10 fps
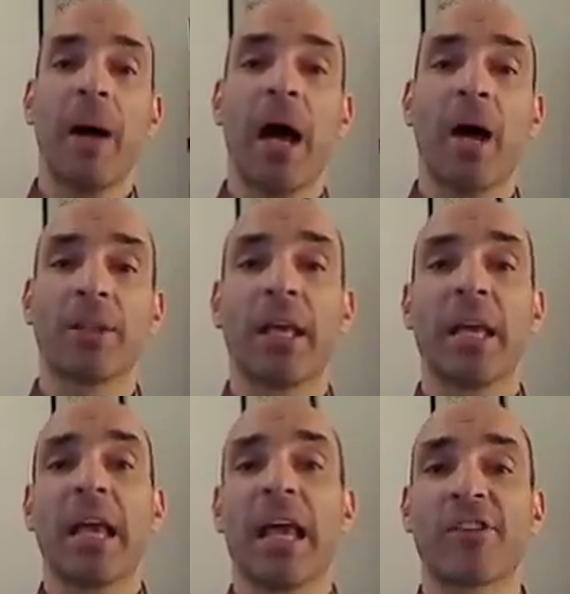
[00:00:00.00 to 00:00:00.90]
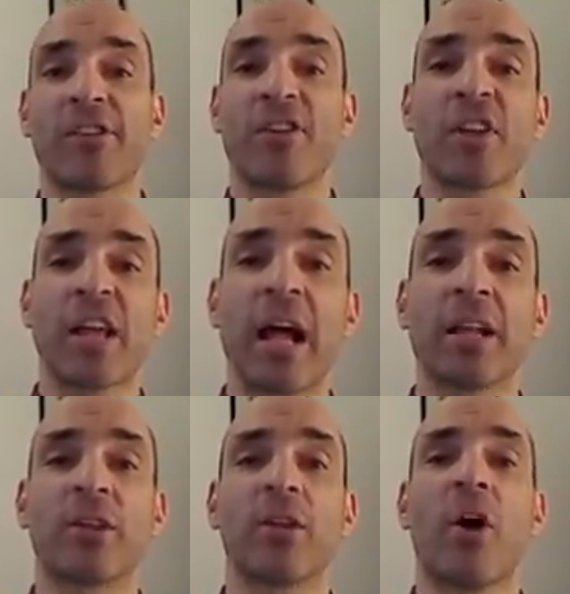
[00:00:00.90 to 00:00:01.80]
about as the
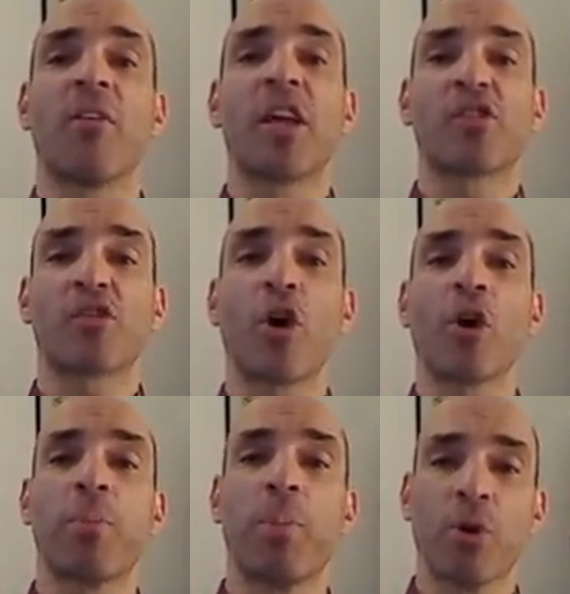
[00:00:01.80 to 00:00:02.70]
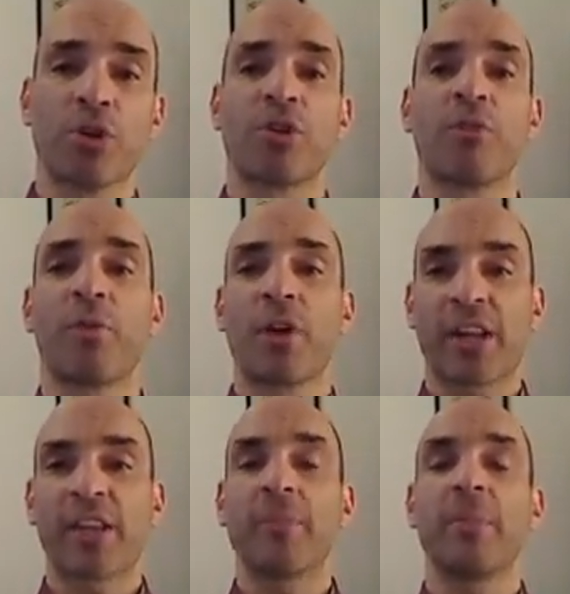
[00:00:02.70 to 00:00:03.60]
result of a strong push for
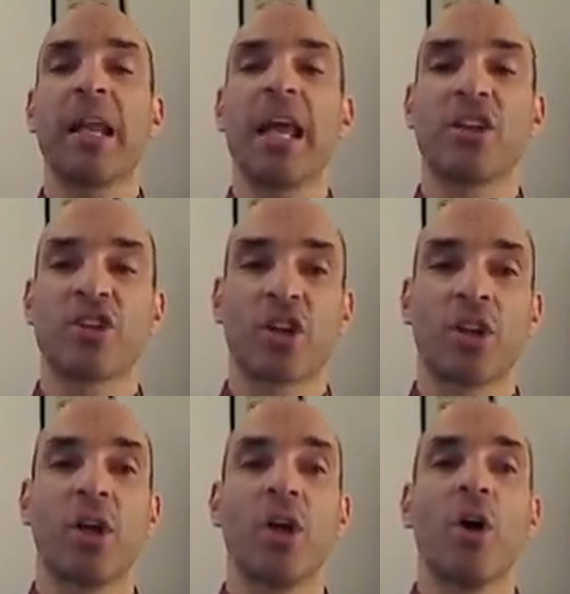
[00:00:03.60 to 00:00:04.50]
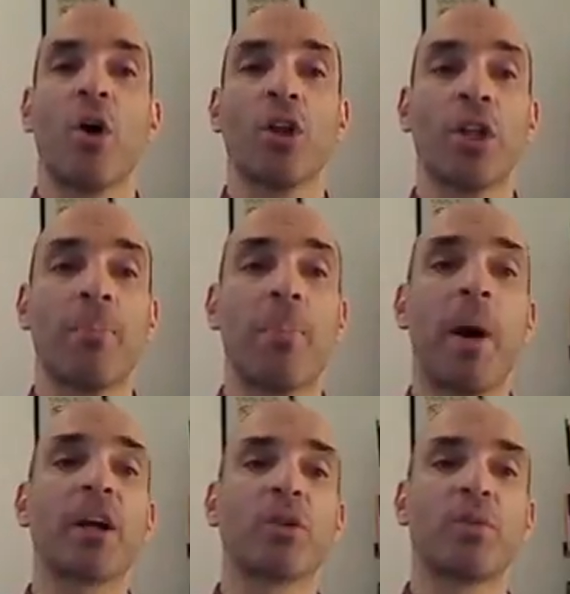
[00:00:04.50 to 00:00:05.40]
assimilation on the
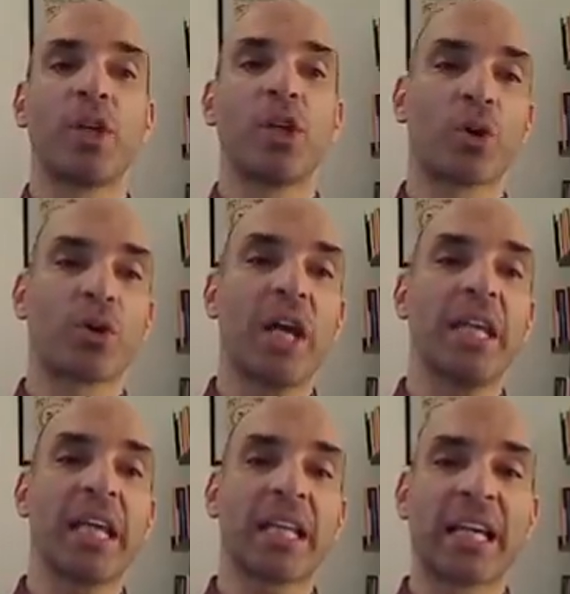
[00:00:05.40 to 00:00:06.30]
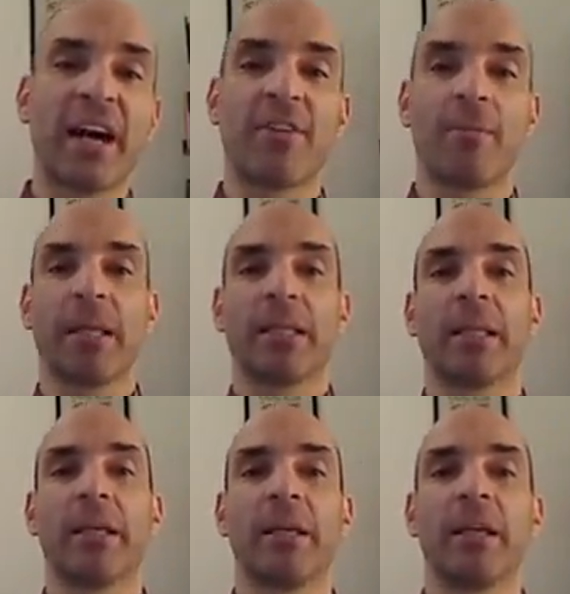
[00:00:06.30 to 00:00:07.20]
part of the Ukrainian government,
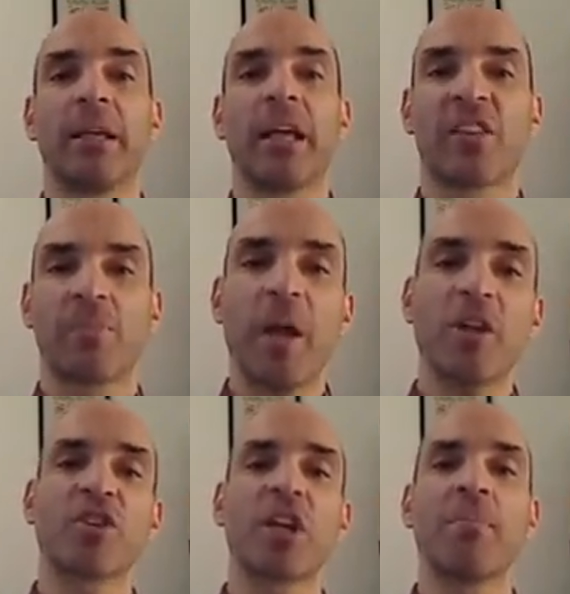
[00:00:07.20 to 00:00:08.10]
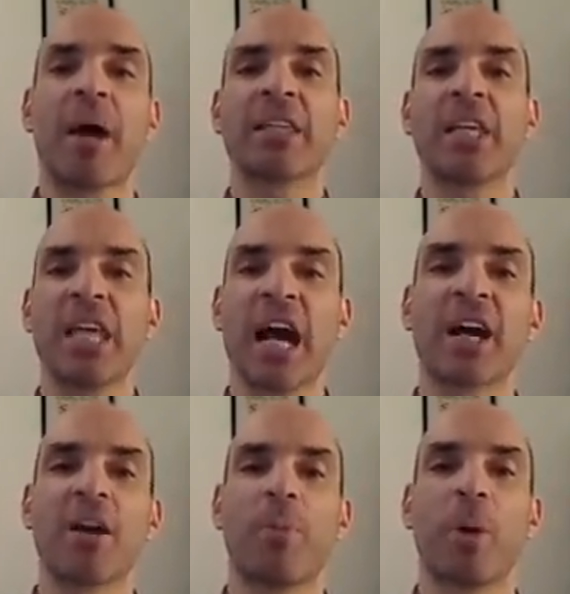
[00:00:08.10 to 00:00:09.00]
especially among the
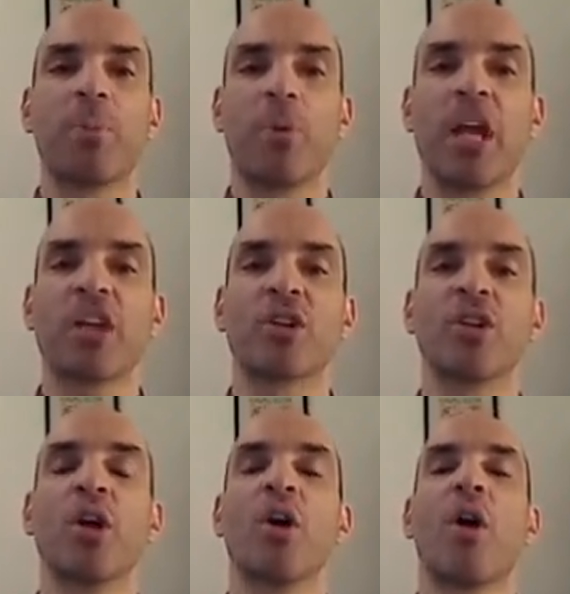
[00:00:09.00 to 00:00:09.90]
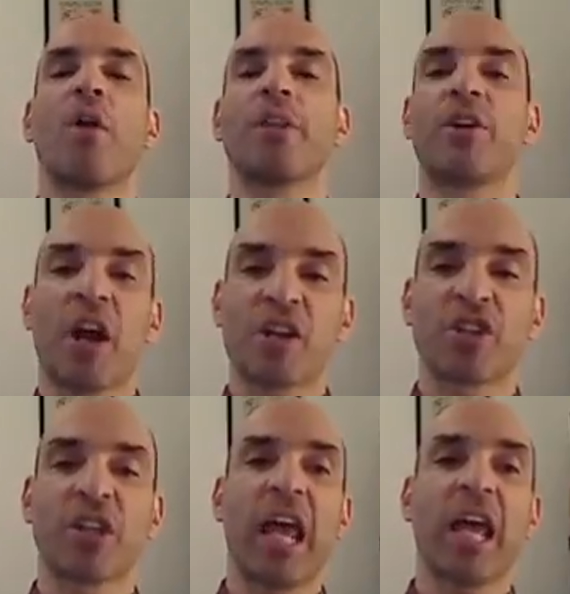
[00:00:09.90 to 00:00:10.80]
younger population of the
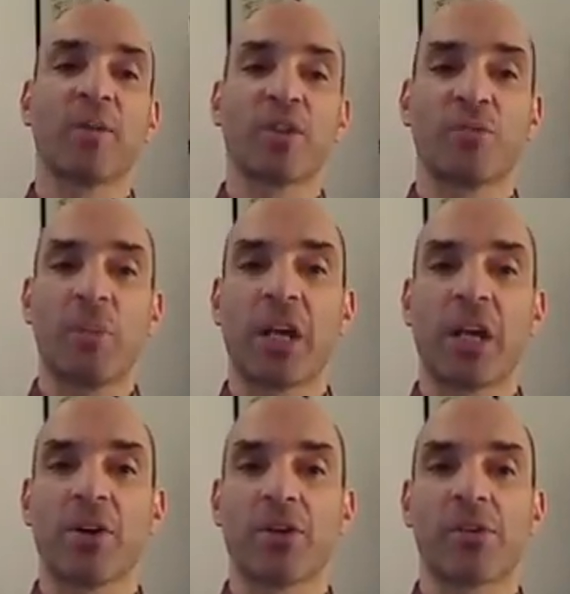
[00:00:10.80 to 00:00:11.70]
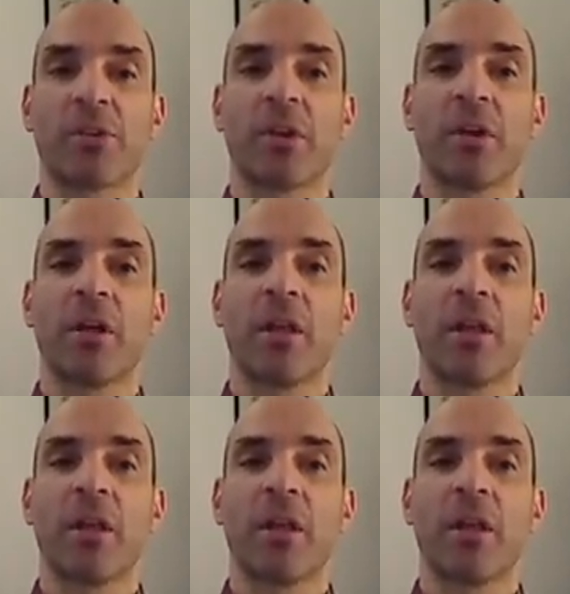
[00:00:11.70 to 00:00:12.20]
Russian language speakers.